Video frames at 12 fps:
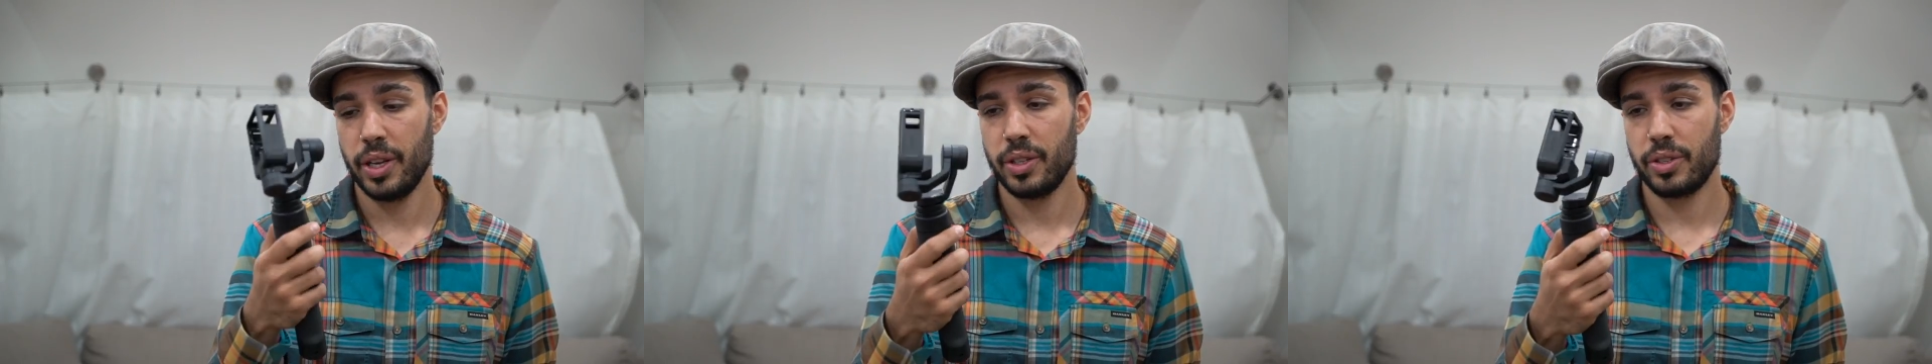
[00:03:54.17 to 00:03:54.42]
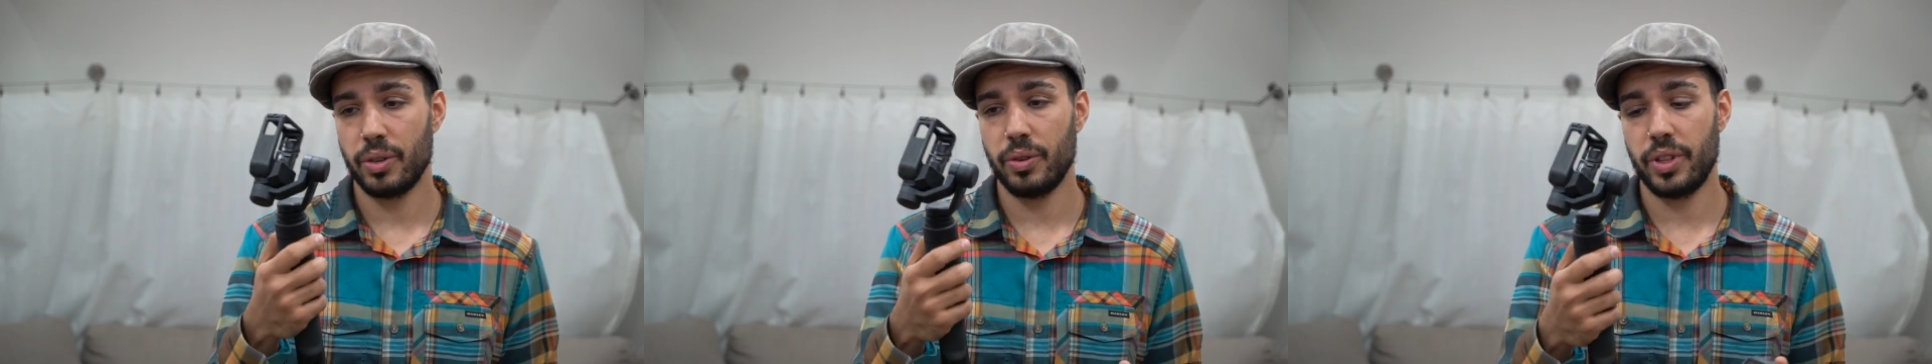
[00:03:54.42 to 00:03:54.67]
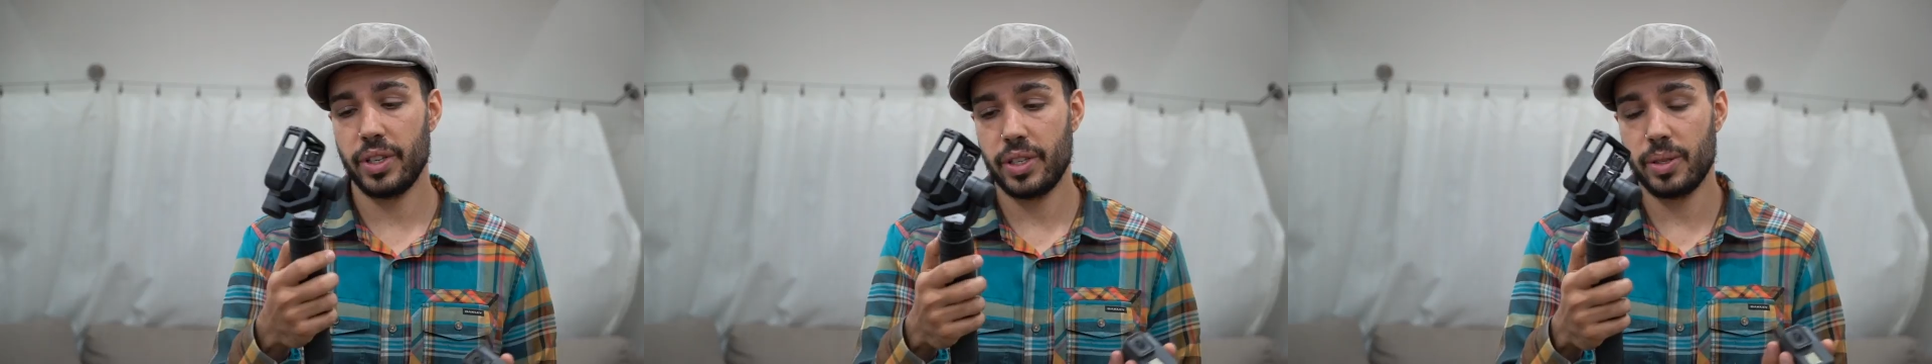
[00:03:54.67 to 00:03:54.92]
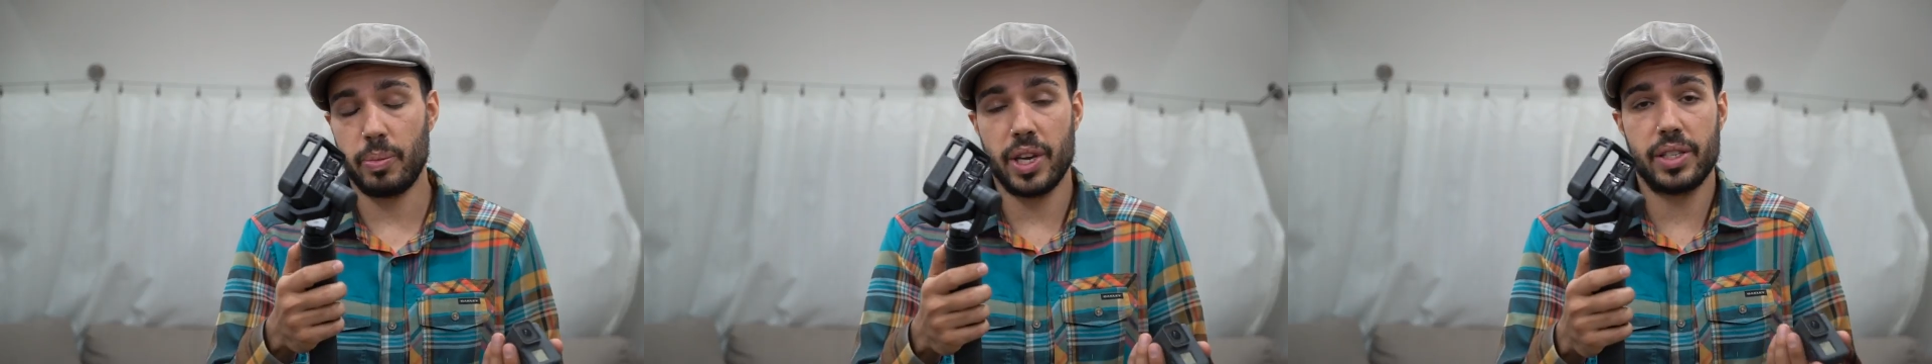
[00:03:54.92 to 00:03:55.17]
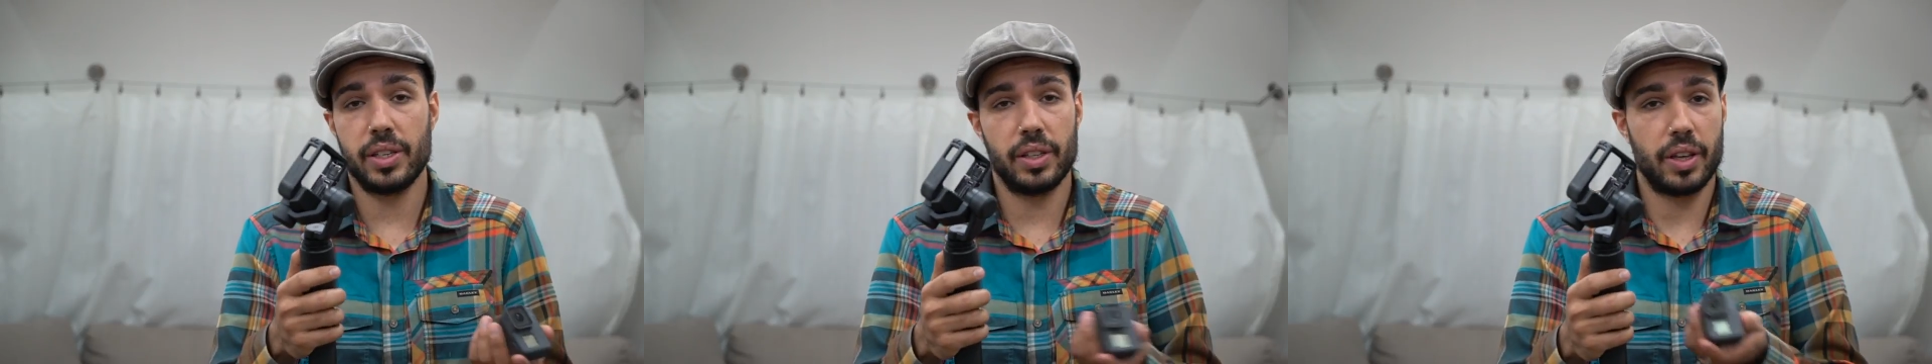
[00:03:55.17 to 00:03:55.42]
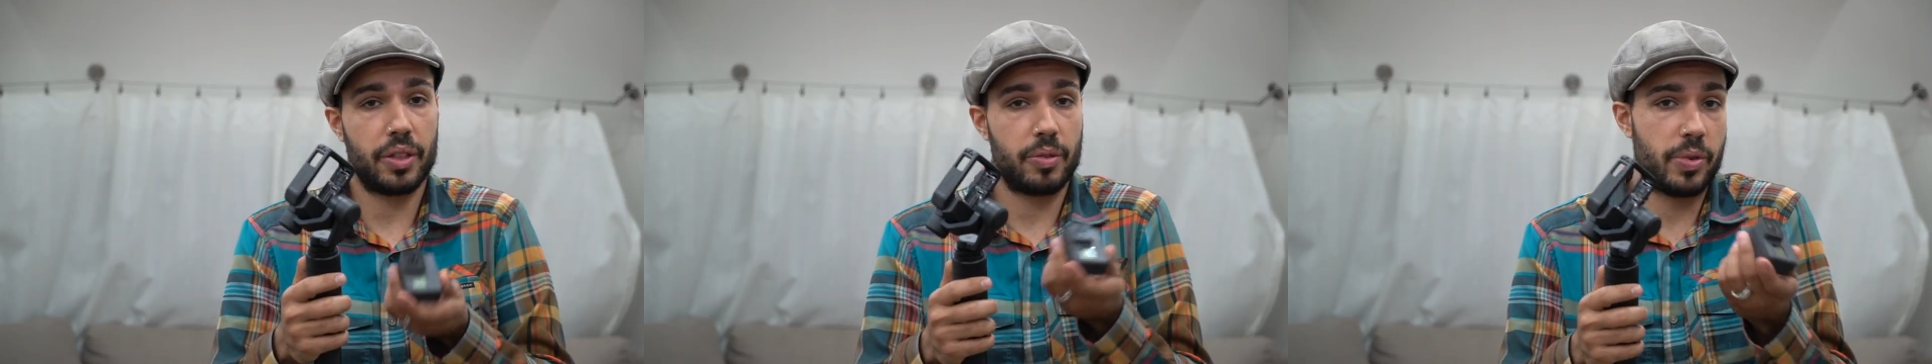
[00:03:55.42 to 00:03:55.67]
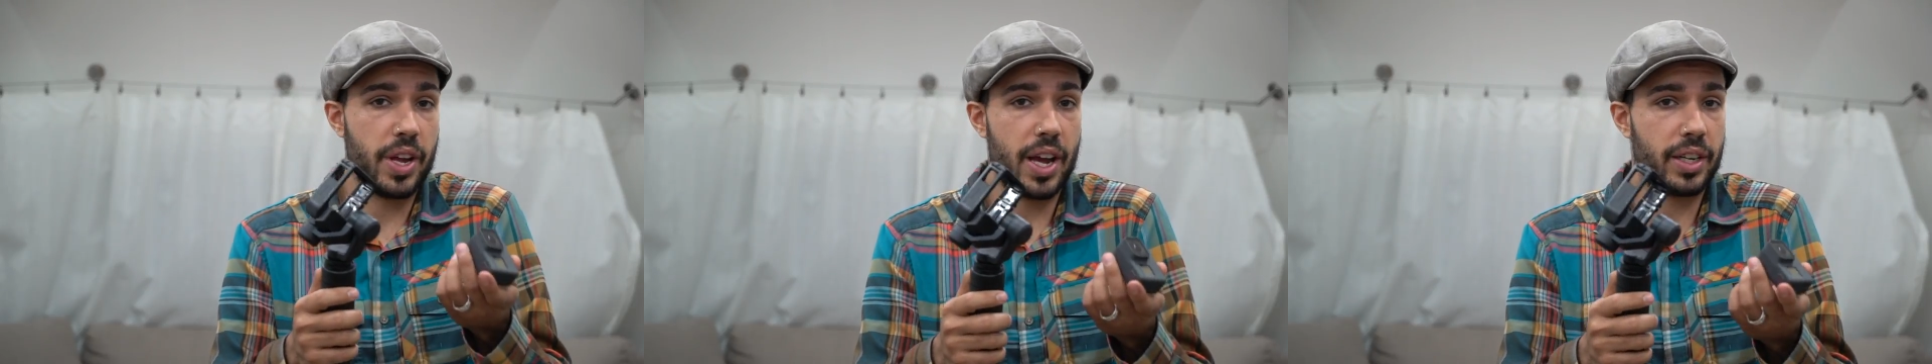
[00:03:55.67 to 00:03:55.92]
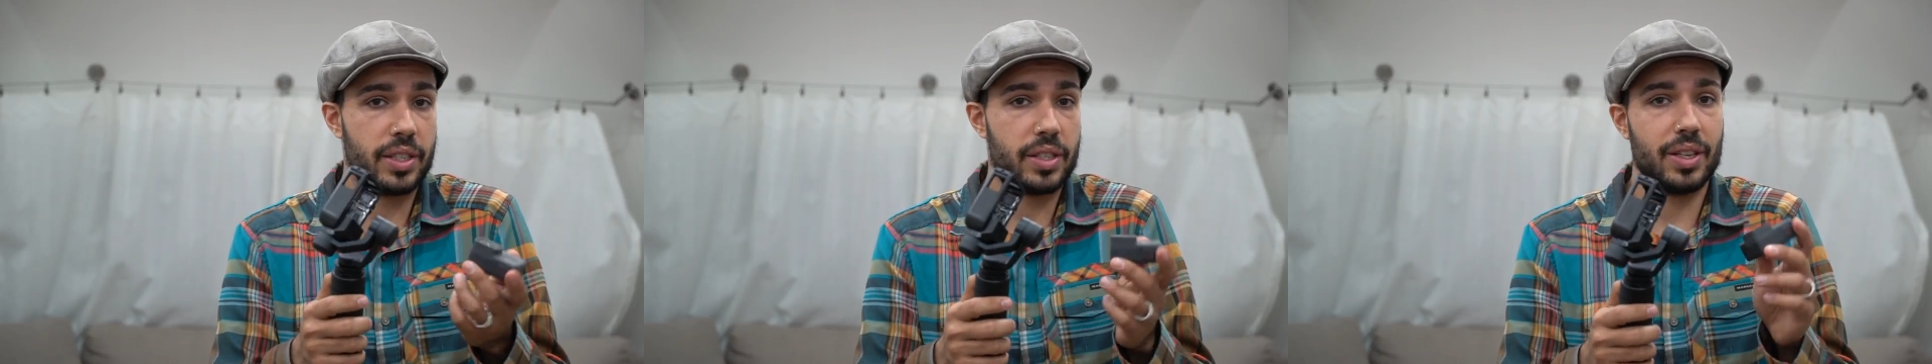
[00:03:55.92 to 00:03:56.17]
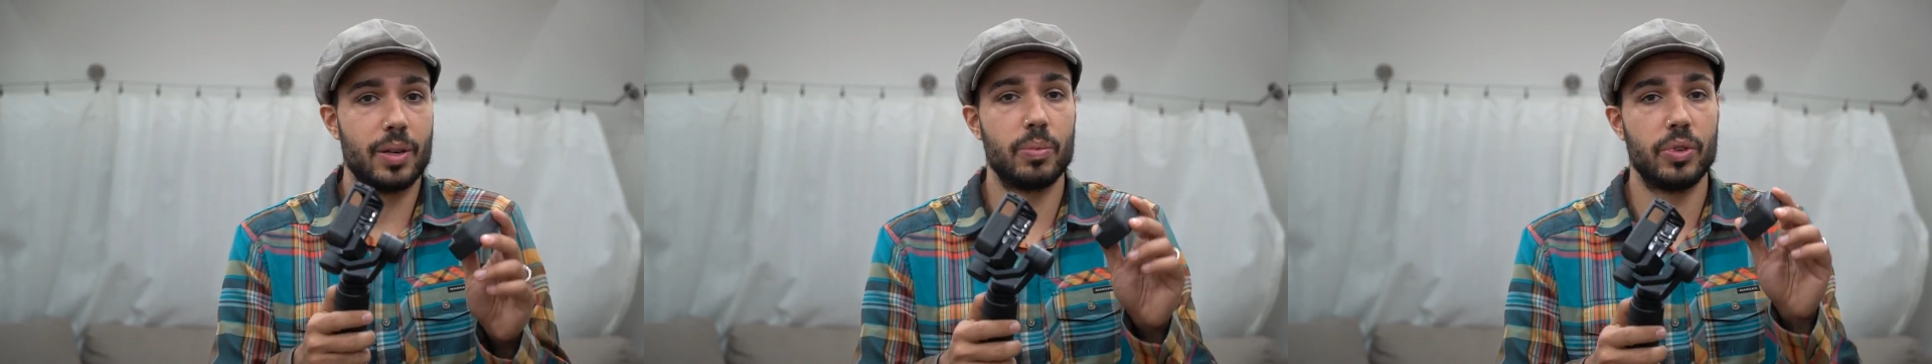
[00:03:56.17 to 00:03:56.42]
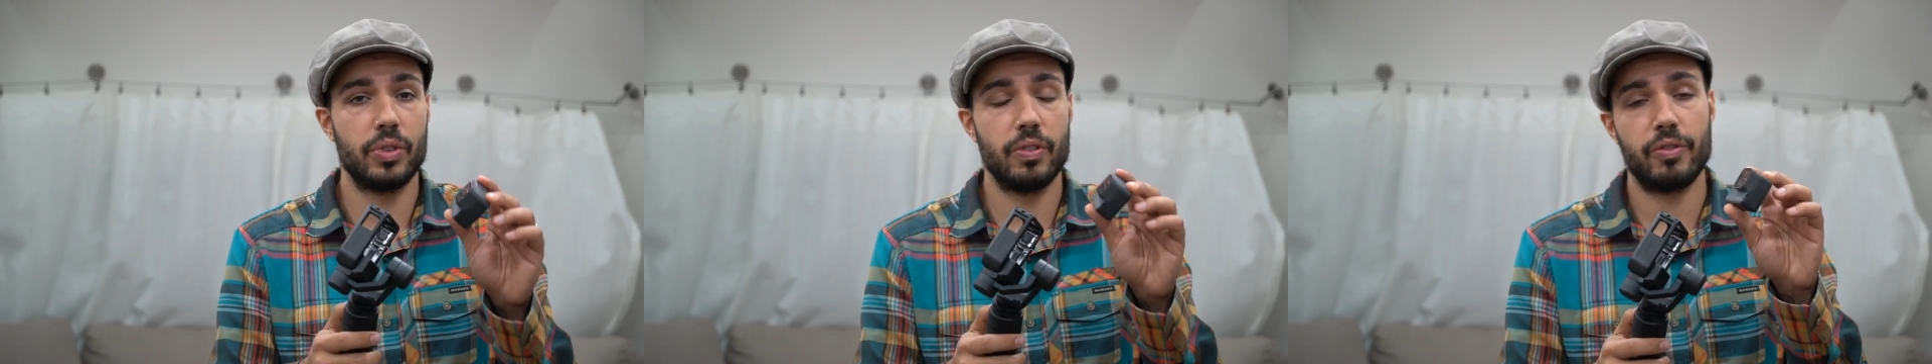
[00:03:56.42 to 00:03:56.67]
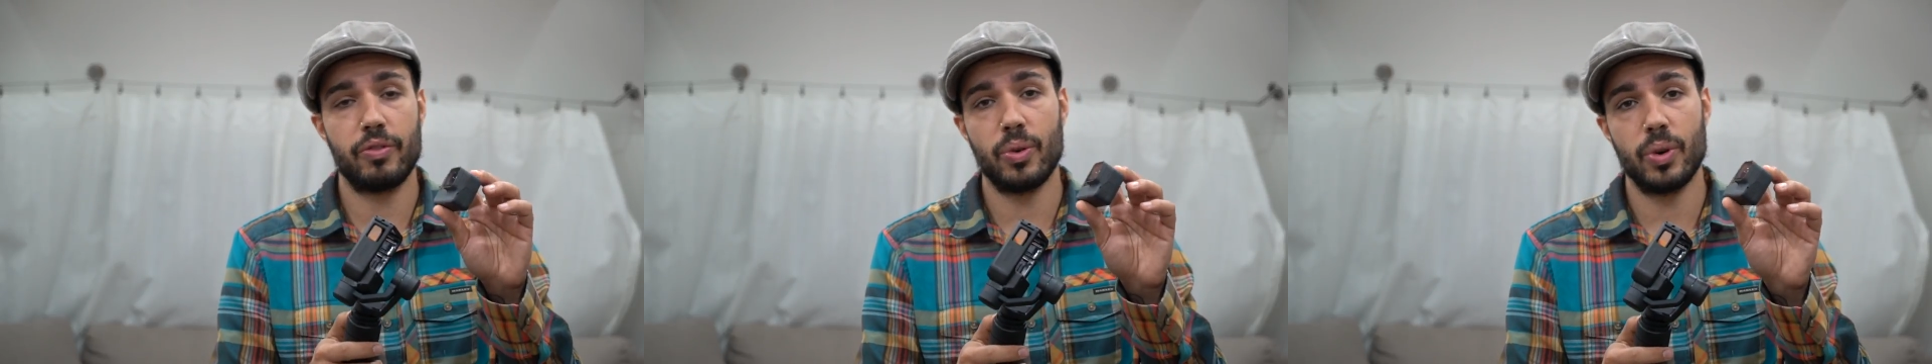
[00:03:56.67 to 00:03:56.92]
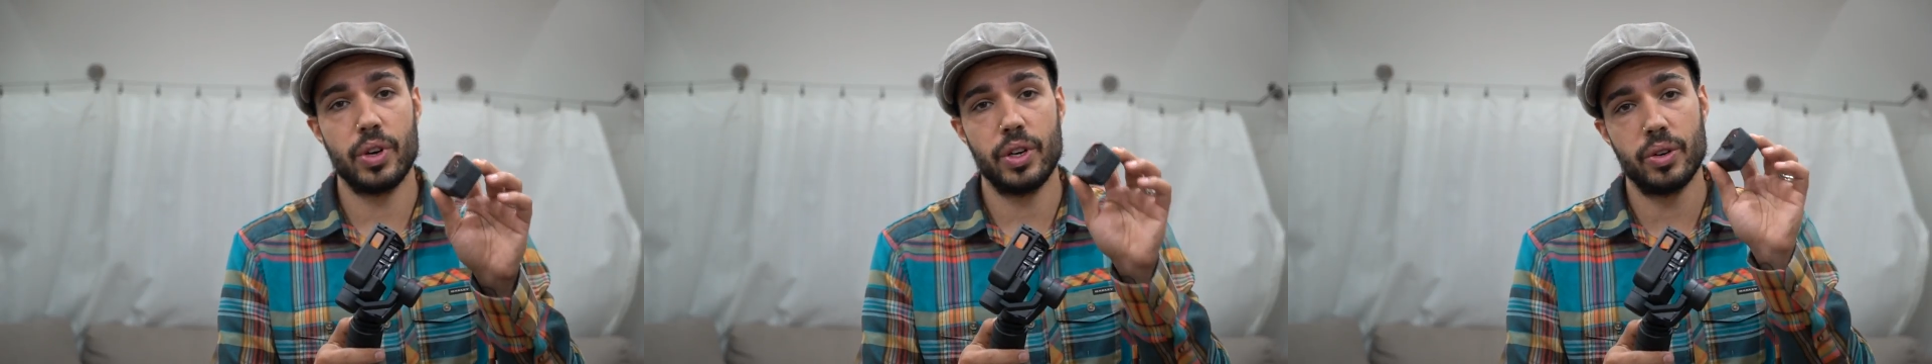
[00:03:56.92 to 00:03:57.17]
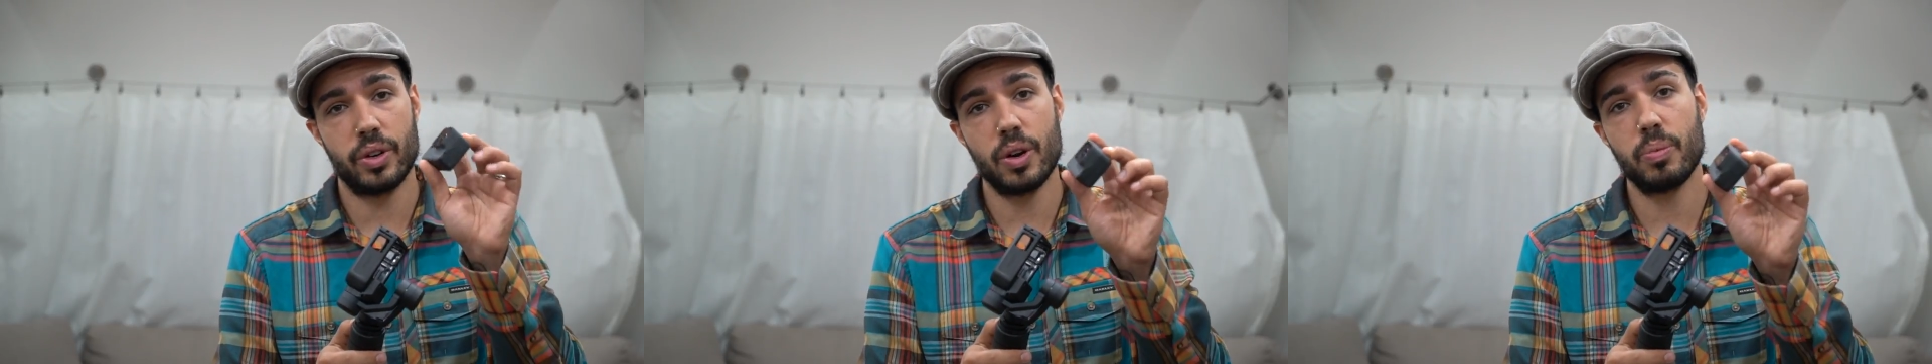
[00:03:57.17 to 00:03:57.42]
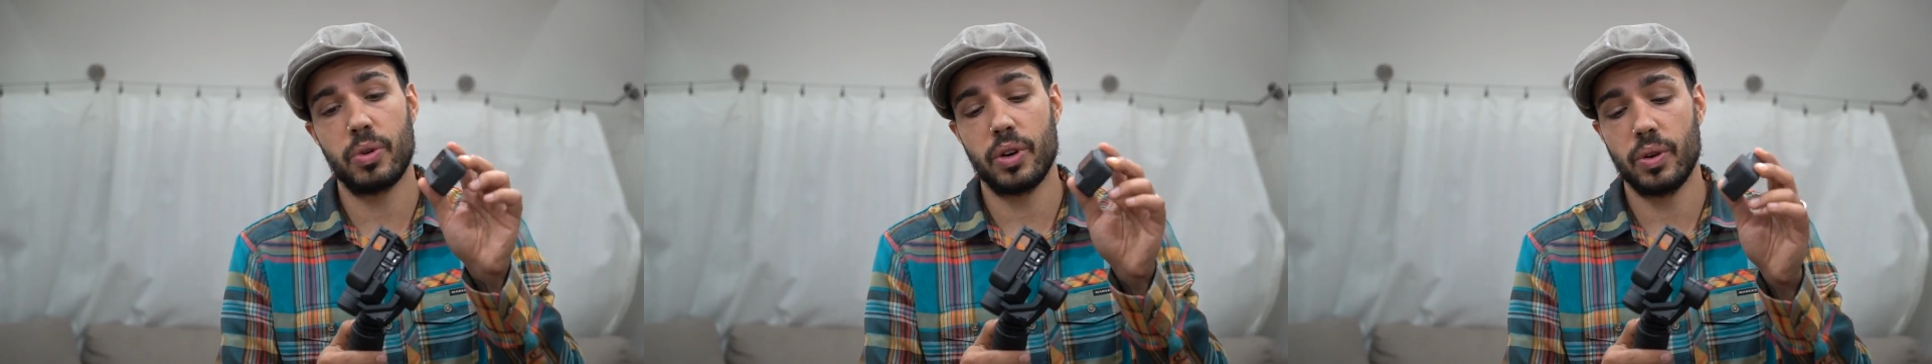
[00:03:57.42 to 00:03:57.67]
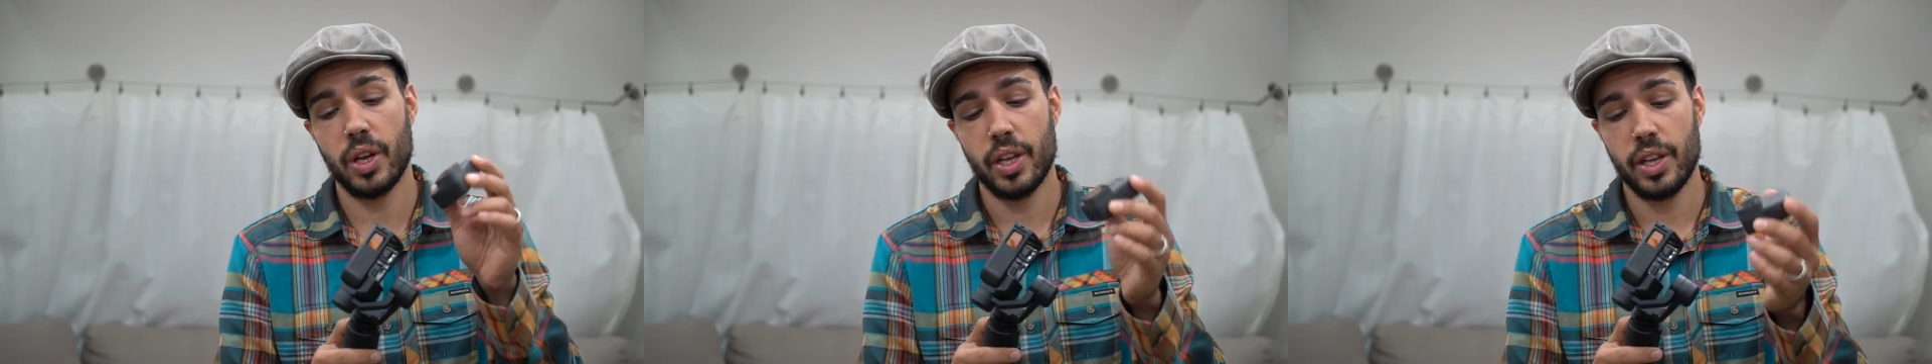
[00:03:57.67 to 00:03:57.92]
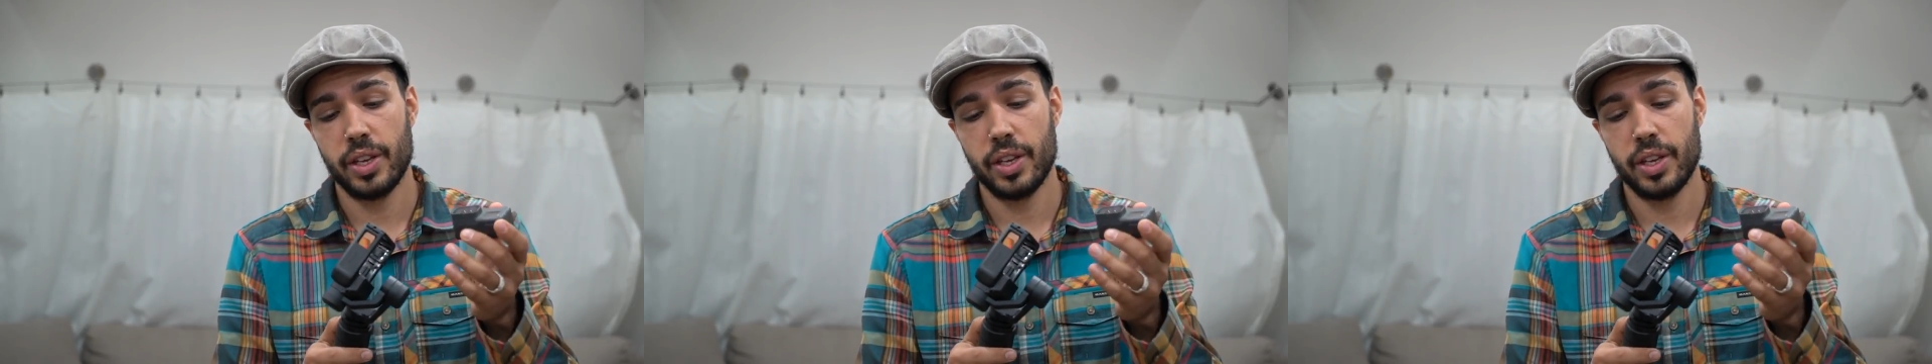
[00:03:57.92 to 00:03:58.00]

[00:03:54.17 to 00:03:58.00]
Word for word: So this is basically a 3-axis gimbal for your GoPro.